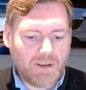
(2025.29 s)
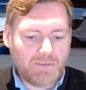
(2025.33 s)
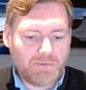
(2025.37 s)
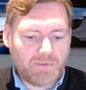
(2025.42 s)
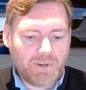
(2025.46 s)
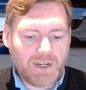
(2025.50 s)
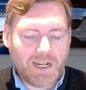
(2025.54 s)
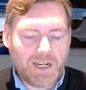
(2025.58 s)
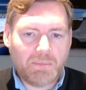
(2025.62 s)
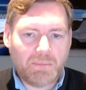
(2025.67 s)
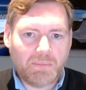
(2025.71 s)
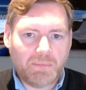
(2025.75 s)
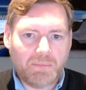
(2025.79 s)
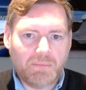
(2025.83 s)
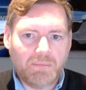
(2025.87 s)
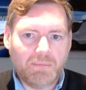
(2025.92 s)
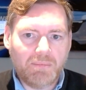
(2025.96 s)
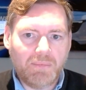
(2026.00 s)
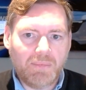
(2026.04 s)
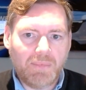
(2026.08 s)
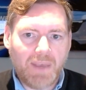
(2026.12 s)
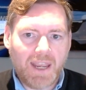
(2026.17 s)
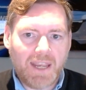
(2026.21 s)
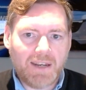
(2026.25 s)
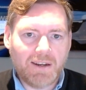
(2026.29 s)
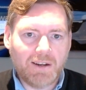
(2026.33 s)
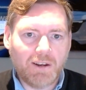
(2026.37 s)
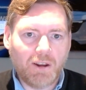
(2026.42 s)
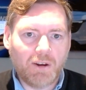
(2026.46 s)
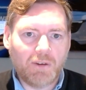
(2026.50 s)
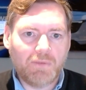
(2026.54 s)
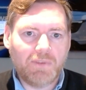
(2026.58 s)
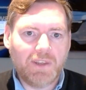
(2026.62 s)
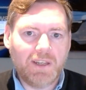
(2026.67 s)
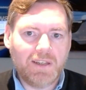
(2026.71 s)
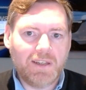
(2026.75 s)
I've really made a
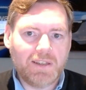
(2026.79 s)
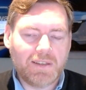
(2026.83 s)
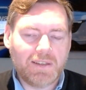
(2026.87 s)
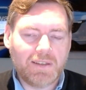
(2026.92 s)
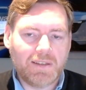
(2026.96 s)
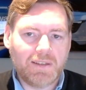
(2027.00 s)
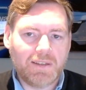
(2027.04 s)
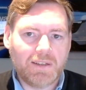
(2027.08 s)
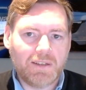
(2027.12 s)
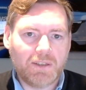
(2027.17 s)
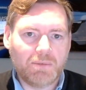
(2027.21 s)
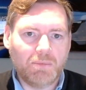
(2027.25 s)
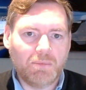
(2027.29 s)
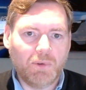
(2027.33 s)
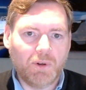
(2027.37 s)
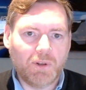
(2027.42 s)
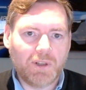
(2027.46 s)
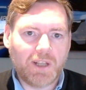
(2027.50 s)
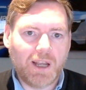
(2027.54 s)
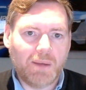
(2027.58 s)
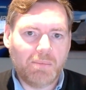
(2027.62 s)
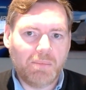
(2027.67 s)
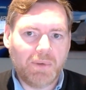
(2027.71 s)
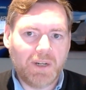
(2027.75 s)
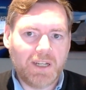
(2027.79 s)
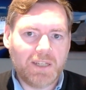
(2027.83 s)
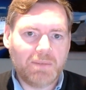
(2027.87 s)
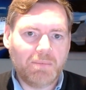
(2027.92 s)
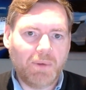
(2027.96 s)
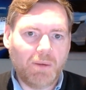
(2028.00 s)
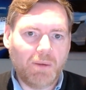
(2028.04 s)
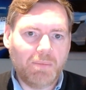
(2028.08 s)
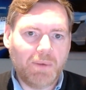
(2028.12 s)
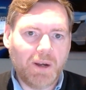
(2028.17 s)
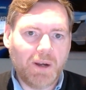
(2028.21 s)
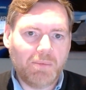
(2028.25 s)
lot of these small companies
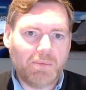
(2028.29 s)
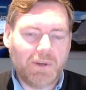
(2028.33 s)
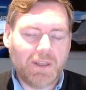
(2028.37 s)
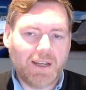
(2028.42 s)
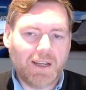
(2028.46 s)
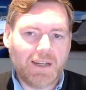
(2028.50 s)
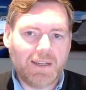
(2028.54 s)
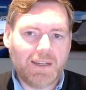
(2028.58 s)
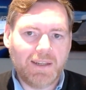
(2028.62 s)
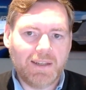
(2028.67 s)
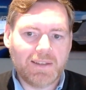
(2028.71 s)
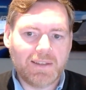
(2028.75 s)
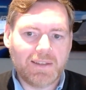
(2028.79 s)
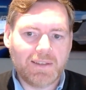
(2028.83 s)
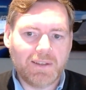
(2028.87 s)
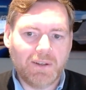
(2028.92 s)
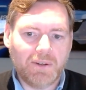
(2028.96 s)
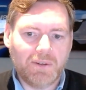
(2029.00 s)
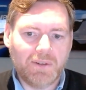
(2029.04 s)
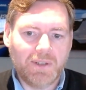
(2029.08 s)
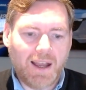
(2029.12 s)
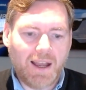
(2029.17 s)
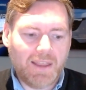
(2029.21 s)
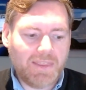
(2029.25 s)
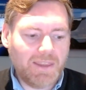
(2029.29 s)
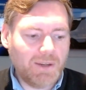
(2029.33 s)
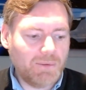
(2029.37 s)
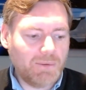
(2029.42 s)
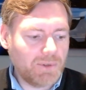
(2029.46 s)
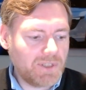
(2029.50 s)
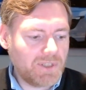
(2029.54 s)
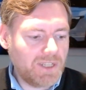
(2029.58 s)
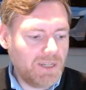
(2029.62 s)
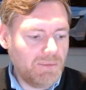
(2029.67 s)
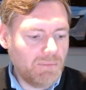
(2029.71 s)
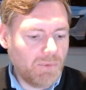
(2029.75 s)
pop up with ideas. So I think
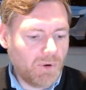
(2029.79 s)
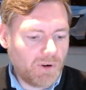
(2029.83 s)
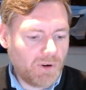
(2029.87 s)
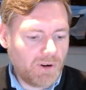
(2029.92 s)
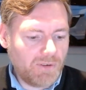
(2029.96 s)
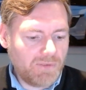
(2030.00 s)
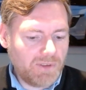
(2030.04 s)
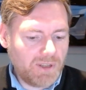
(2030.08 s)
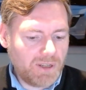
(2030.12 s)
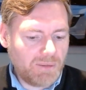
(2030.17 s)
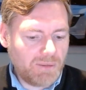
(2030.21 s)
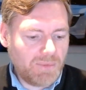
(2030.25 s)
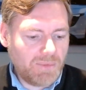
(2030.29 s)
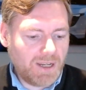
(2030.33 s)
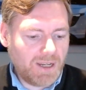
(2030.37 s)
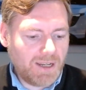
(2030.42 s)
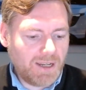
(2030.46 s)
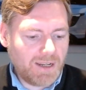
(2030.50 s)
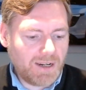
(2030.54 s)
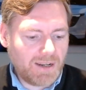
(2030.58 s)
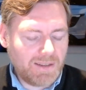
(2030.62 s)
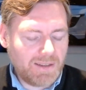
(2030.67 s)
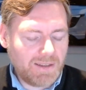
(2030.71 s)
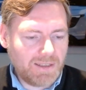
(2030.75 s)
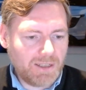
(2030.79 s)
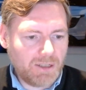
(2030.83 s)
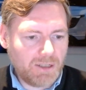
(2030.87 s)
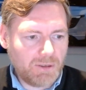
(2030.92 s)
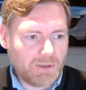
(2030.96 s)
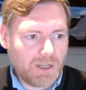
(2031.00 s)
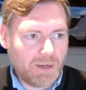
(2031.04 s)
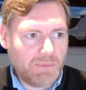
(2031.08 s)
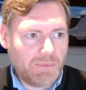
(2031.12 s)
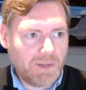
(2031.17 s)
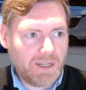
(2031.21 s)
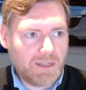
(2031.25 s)
we'll see more of them, and I think they'll
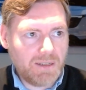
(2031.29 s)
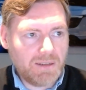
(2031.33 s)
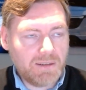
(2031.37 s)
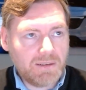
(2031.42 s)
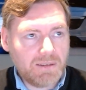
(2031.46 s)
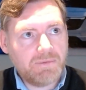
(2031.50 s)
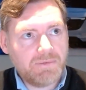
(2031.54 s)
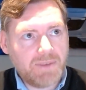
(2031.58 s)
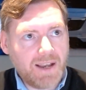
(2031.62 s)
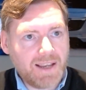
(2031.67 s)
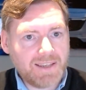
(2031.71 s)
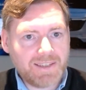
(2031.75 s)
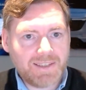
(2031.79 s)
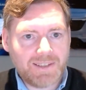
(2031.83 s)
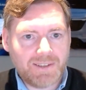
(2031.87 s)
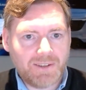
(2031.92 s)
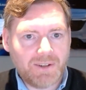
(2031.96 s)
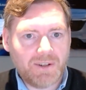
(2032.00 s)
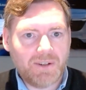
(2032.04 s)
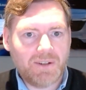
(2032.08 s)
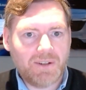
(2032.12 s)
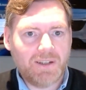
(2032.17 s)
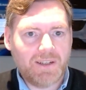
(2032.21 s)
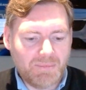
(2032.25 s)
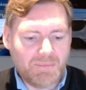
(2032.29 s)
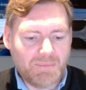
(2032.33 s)
come in faster.